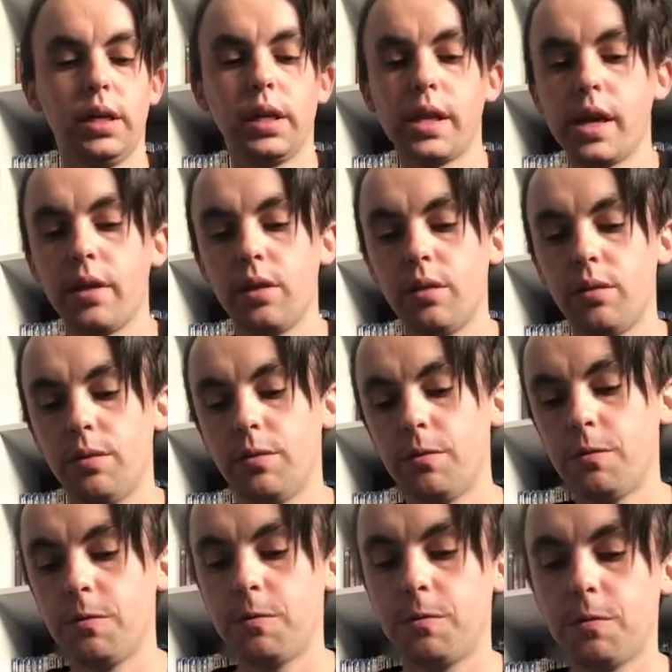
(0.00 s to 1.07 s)
and then the
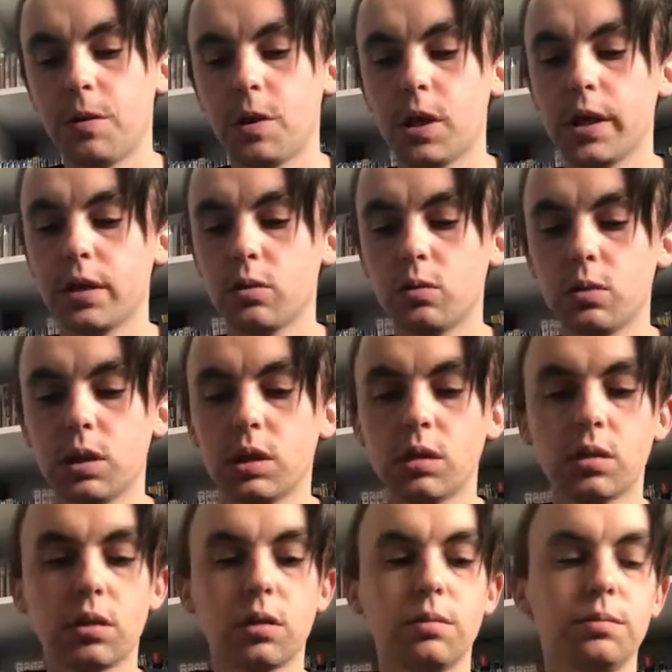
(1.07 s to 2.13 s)
final
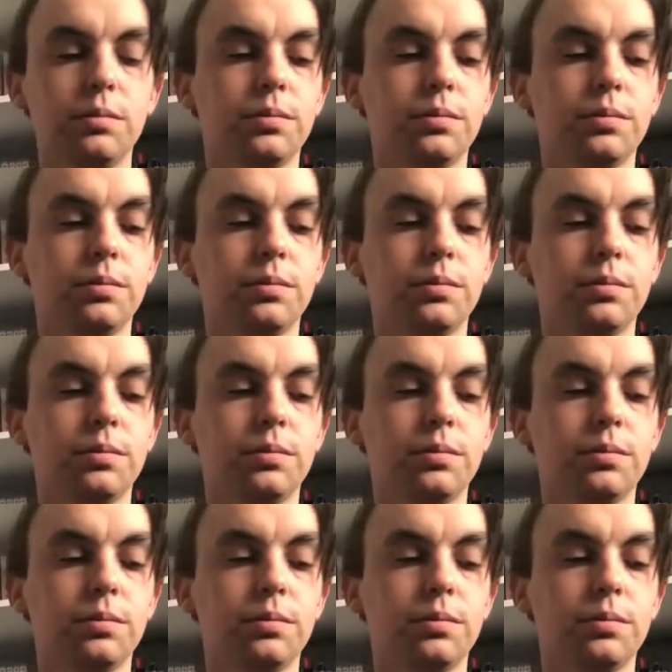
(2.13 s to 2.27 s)
one.